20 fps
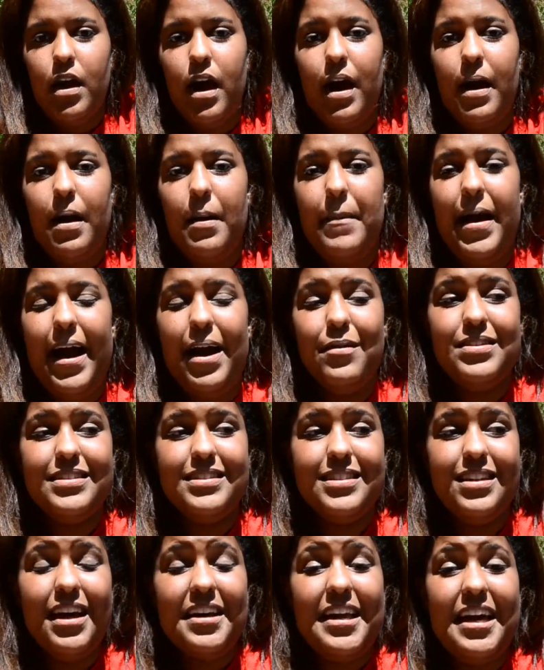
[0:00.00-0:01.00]
I
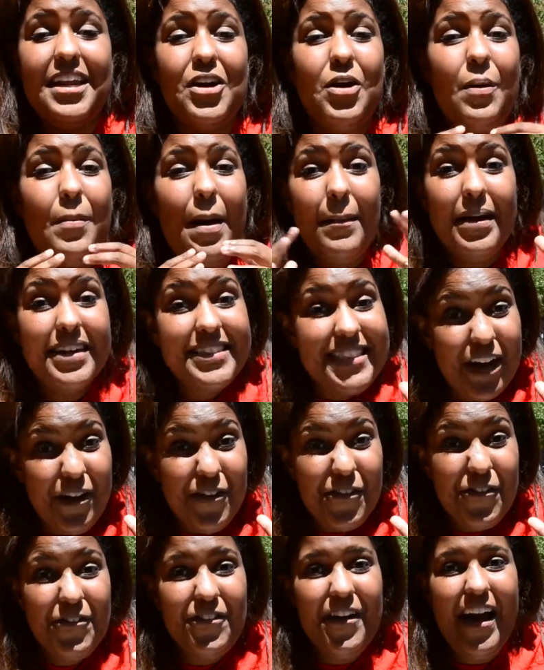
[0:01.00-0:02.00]
was lucky I didn't go by myself.